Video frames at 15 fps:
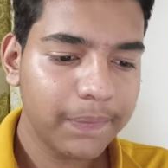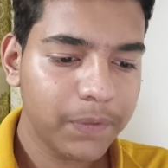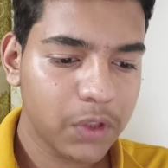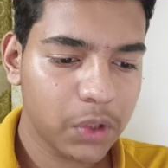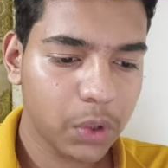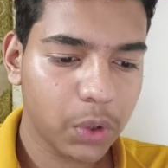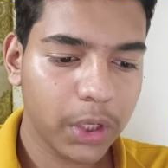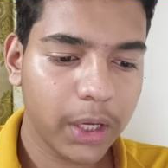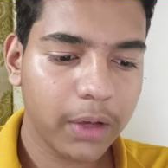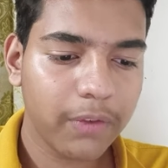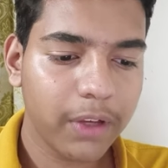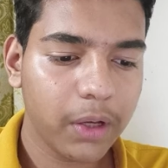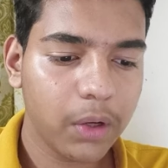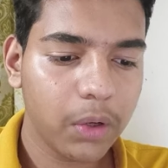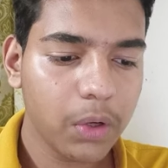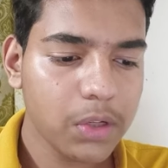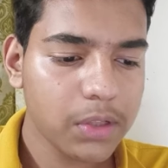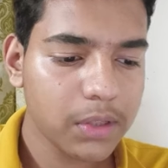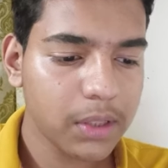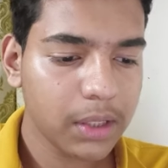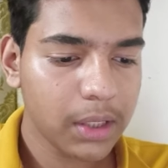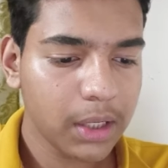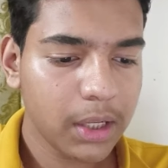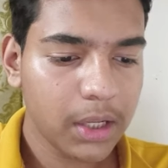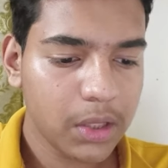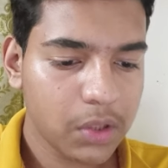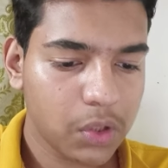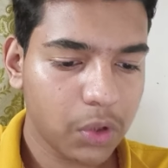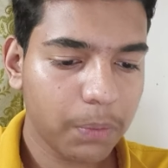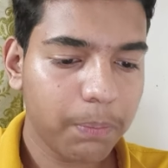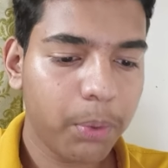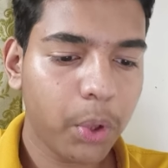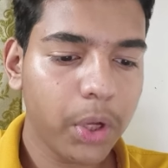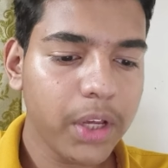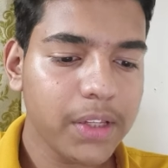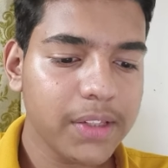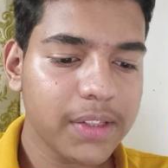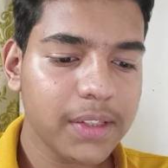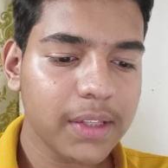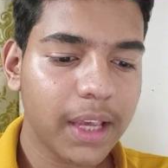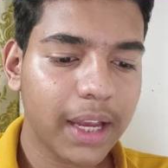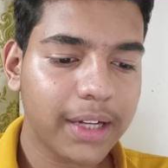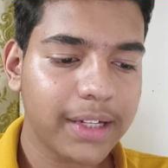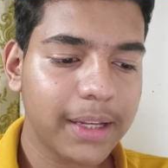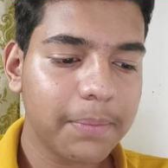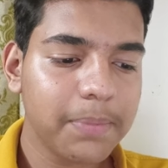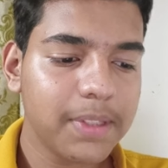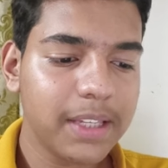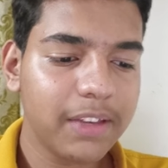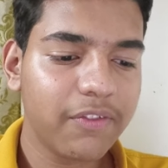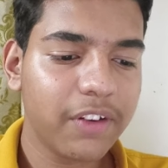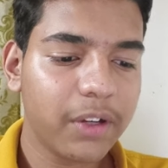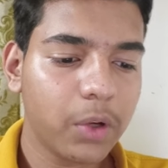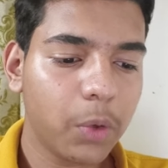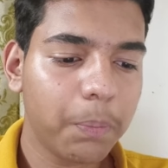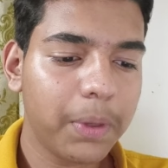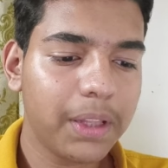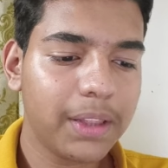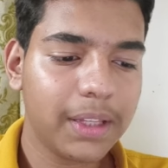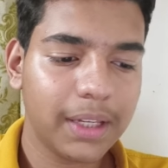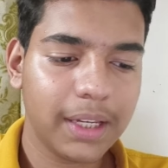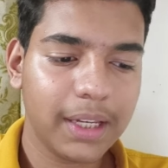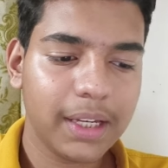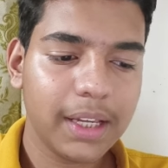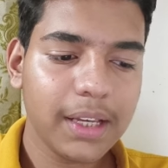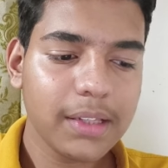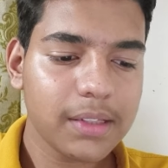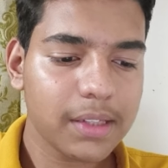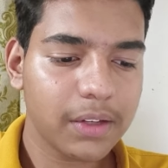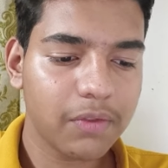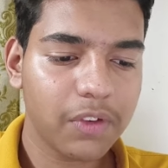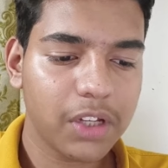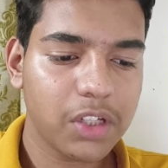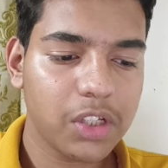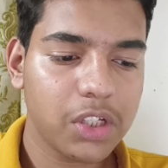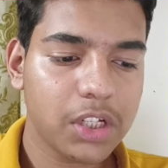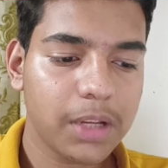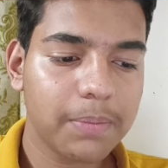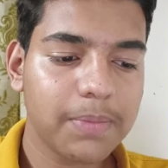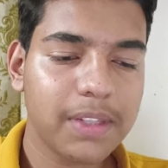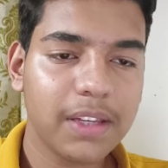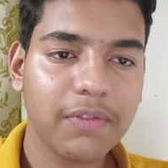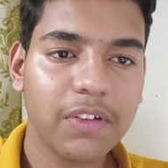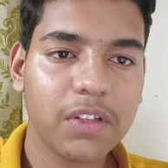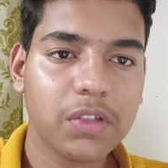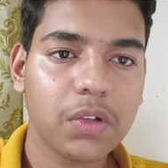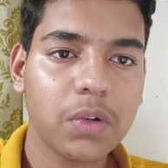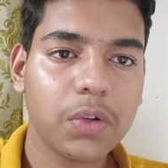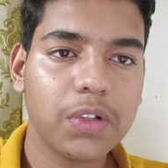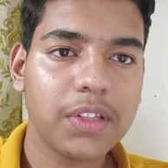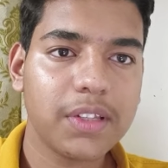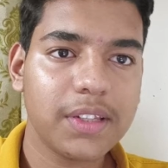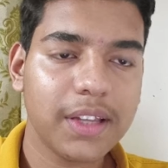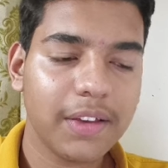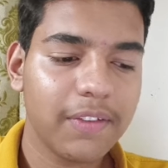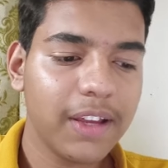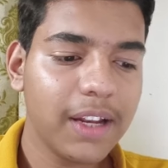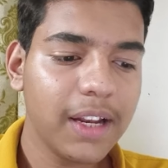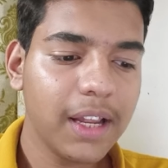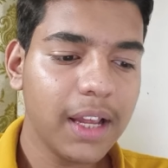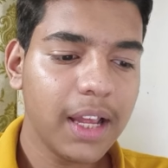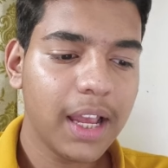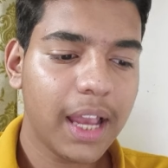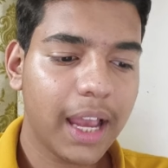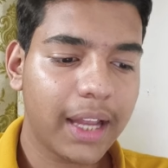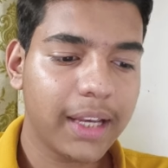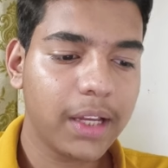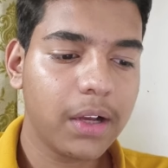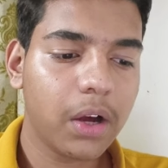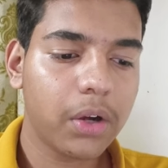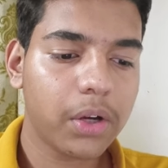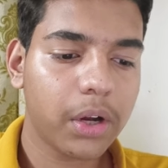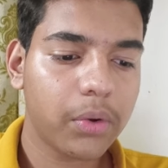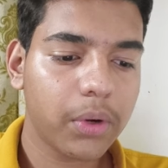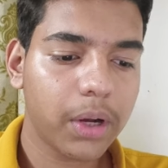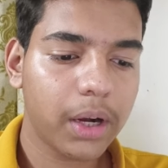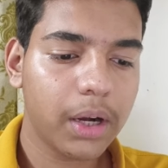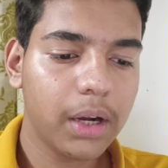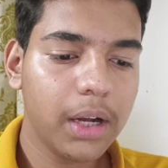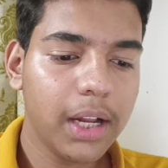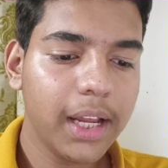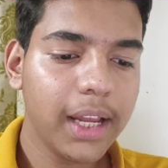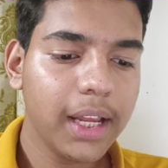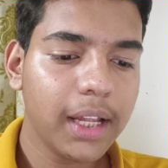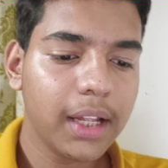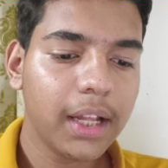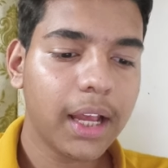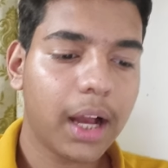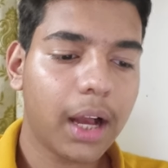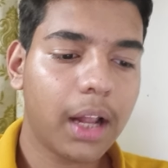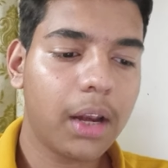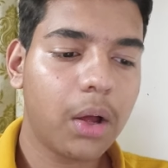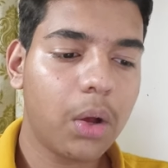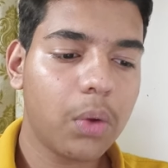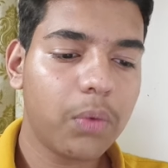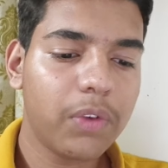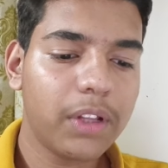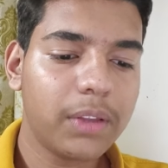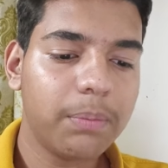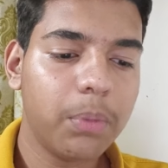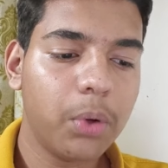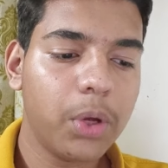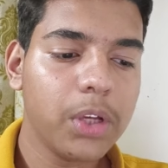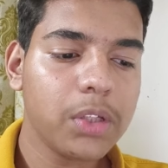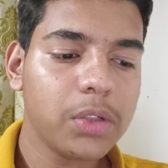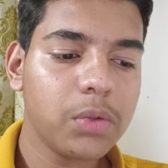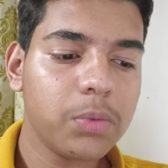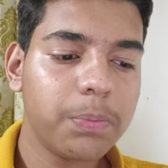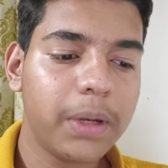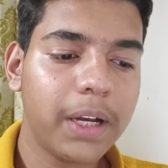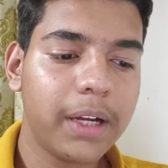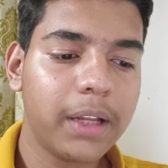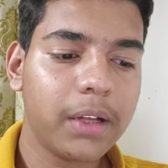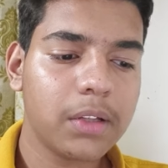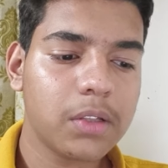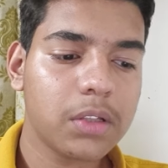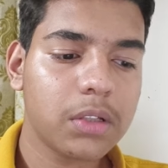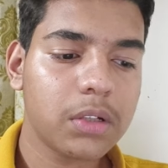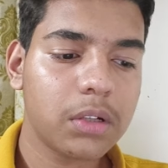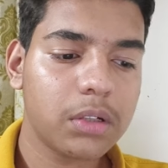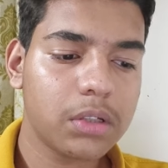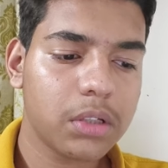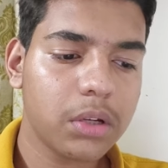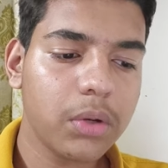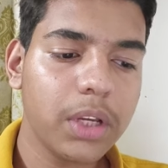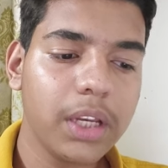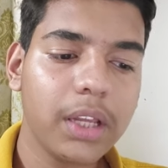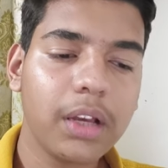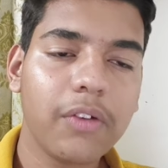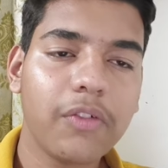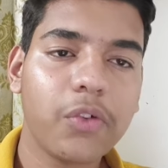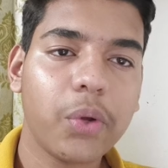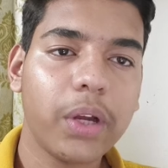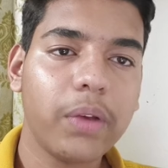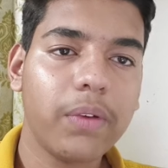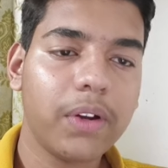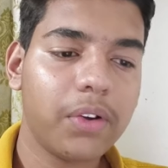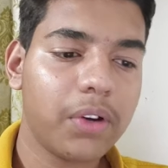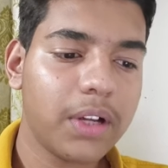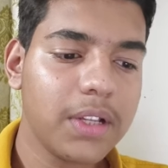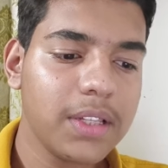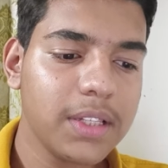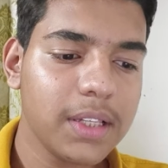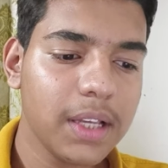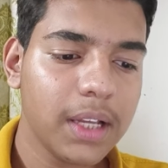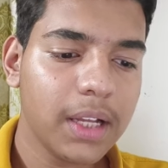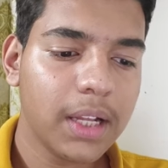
So here we goes. So Boyce and Tim Seifert opened the innings in which Tim Seifert scored 7 and he got out early along with Boyce who played a slow inning of 21 runs.